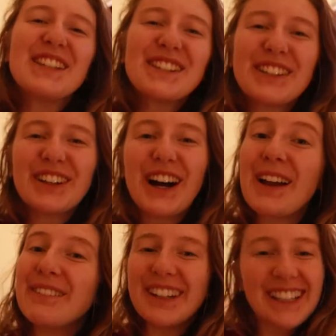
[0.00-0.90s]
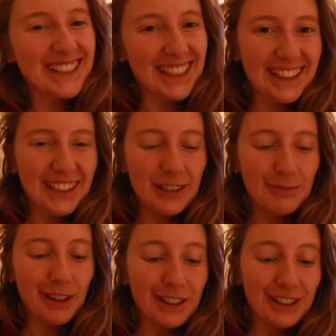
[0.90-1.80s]
So I'm very excited
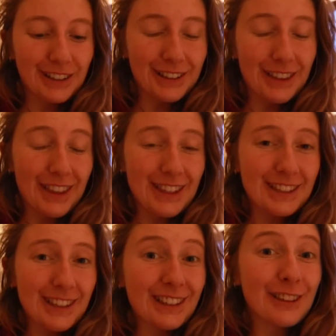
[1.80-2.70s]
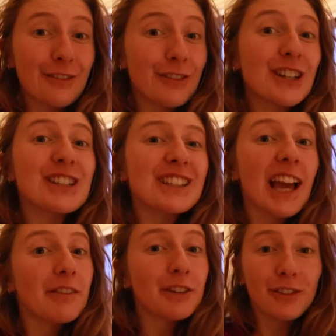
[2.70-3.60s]
because this is the first
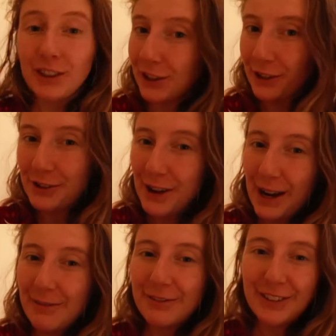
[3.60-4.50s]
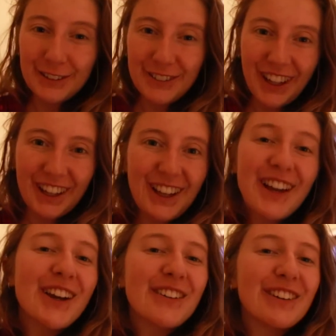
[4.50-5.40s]
ever video I'm filming
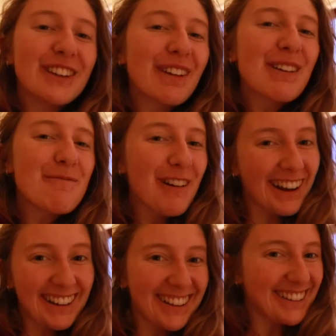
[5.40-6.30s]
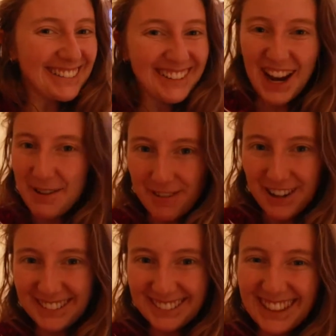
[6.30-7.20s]
with my brand new
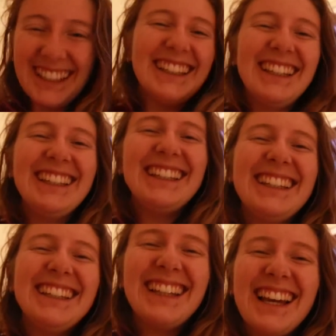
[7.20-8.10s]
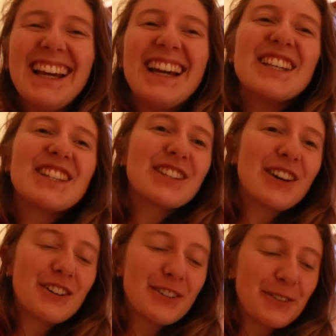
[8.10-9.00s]
camera.
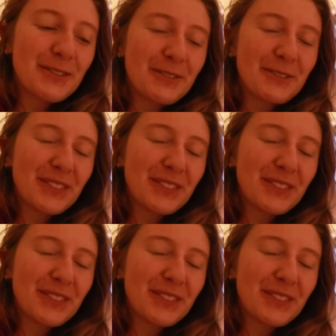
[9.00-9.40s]
So